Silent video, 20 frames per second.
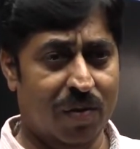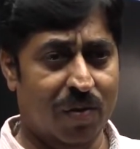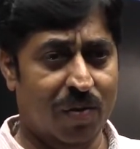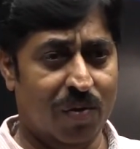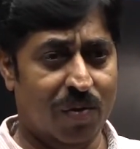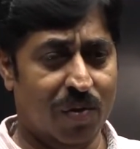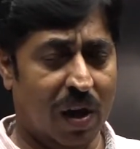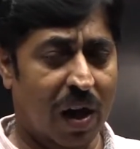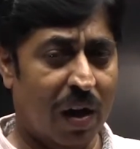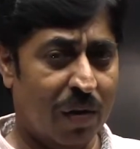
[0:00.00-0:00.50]

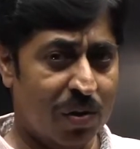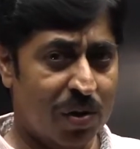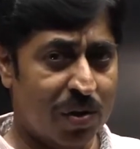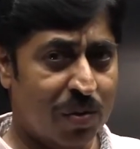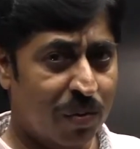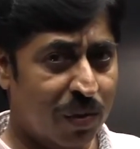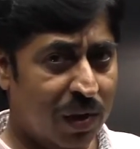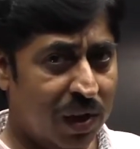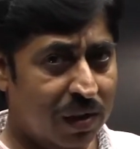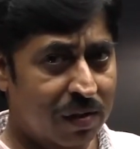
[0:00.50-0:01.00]
So, now
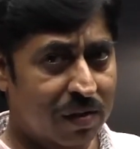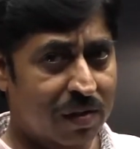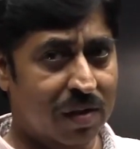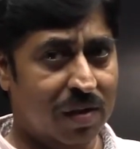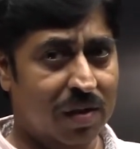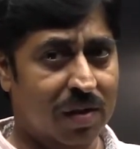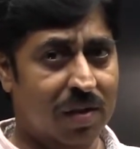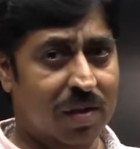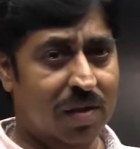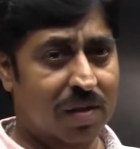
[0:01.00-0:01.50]
students
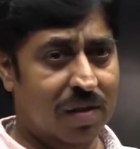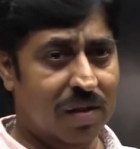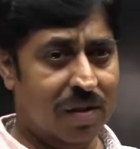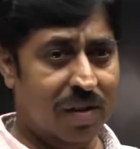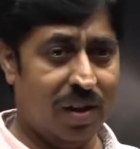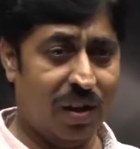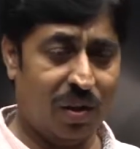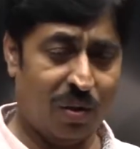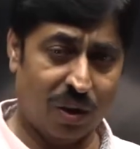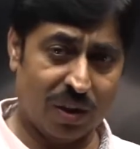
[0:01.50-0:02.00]

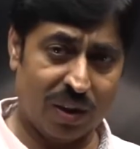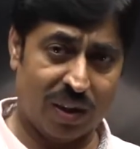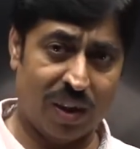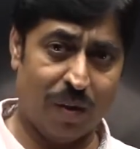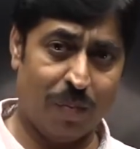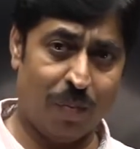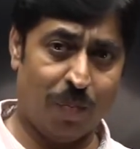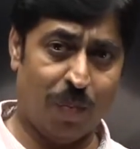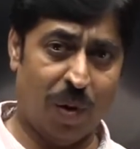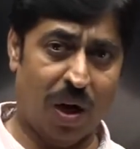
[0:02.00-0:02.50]
the
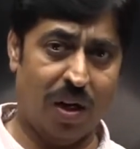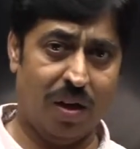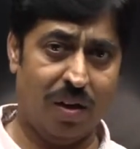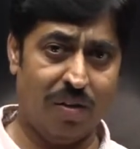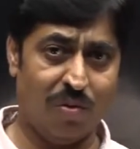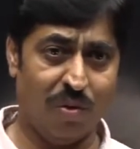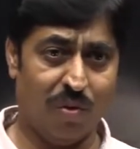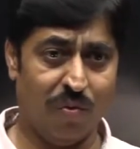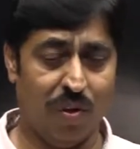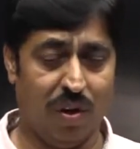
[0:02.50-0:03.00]
concept part
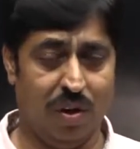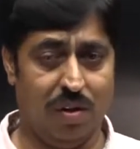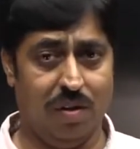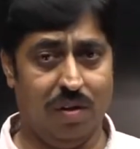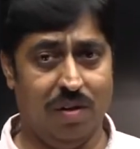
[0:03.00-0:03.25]
is over.